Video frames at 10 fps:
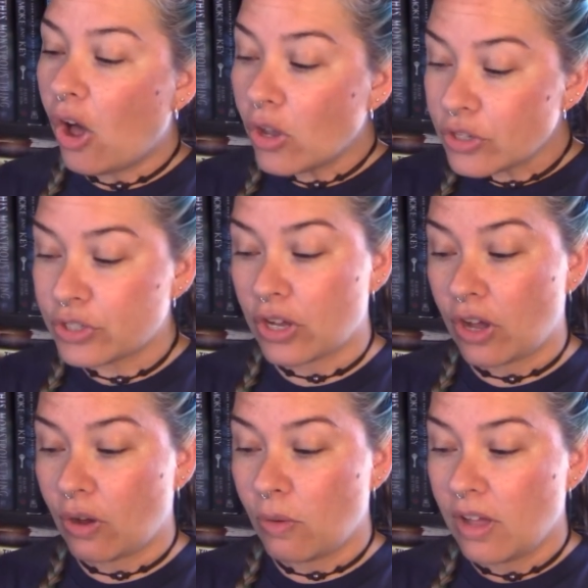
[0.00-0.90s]

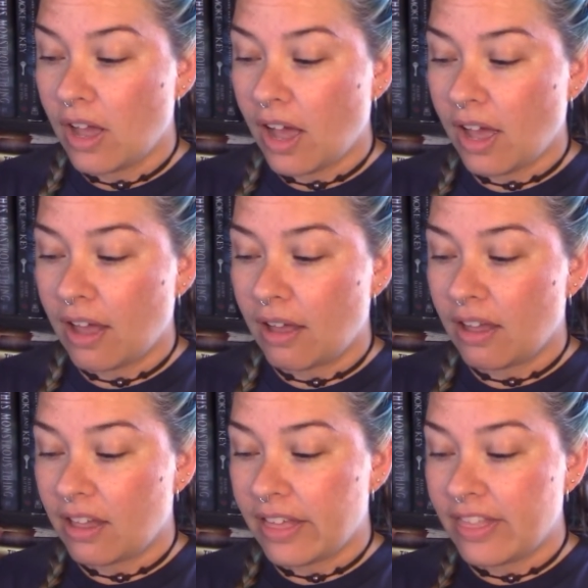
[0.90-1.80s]
Also,
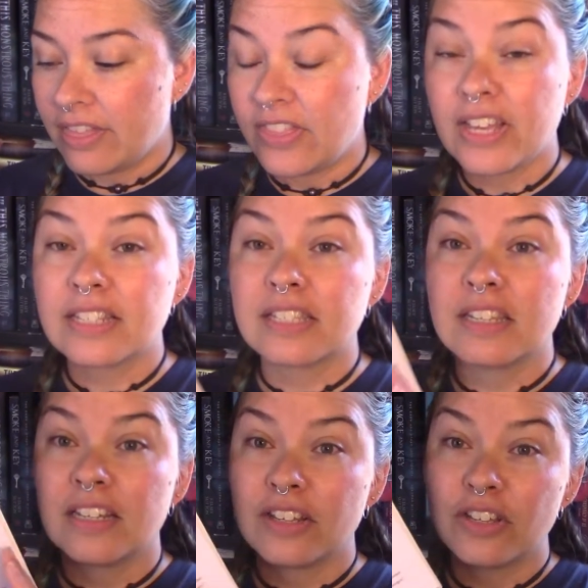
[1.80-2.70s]
uh, this